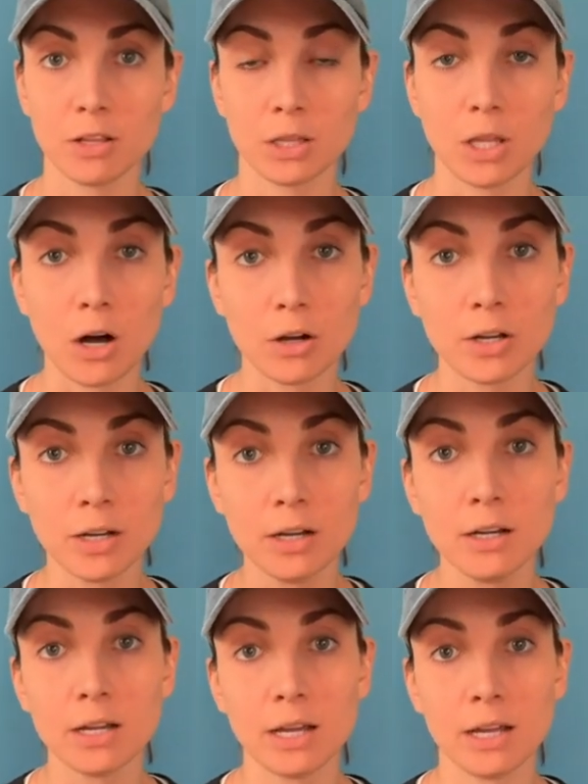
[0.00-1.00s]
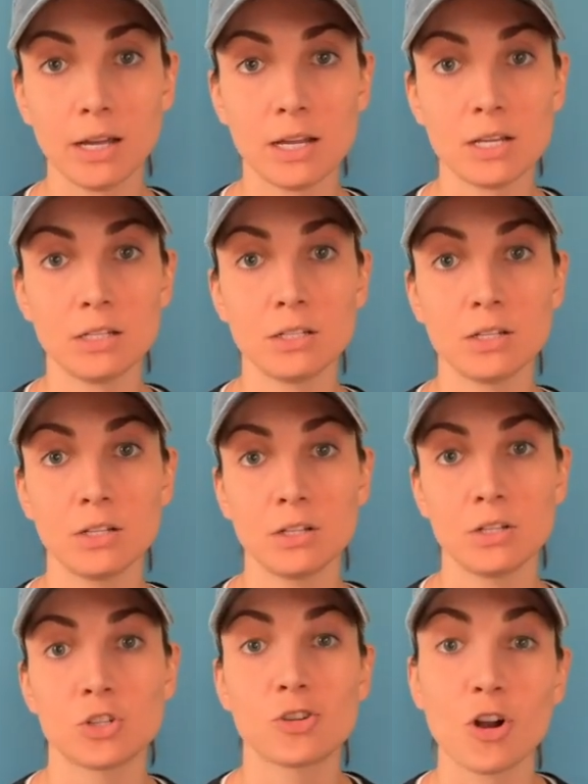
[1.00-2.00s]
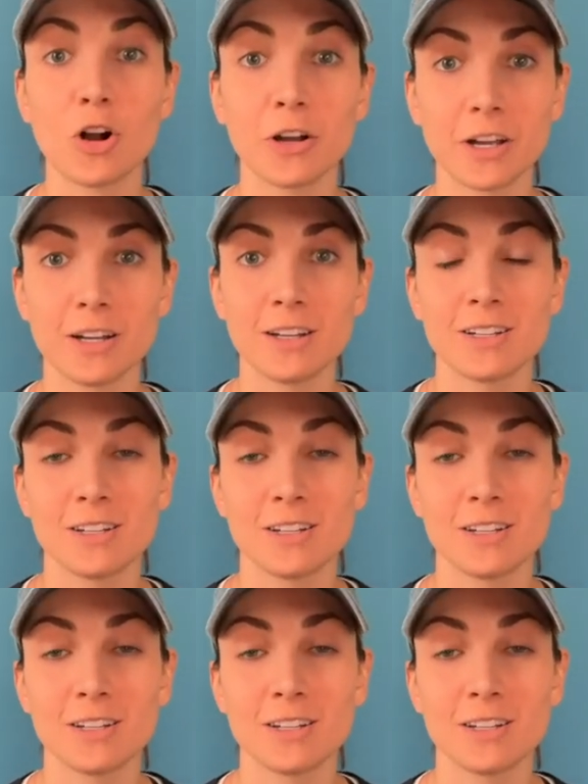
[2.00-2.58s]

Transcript: longer and stronger.